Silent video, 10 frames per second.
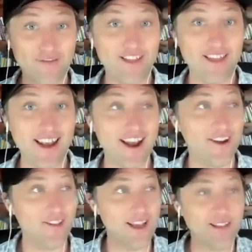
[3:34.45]
of thin
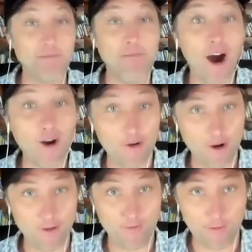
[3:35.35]
air that's
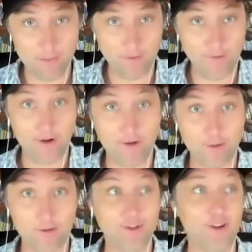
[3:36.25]
borrowed from the Federal
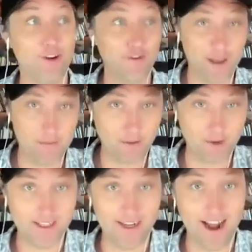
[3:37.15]
Reserve that
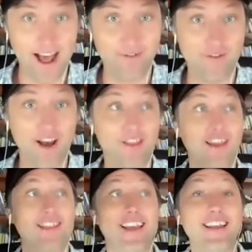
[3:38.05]
printed it out of
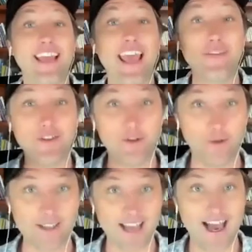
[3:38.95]
nothing, then gave it to
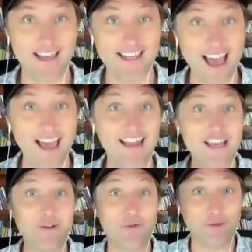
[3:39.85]
us at debt
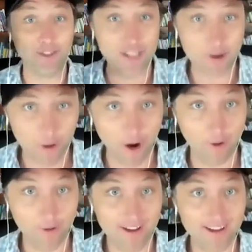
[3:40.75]
equals zero,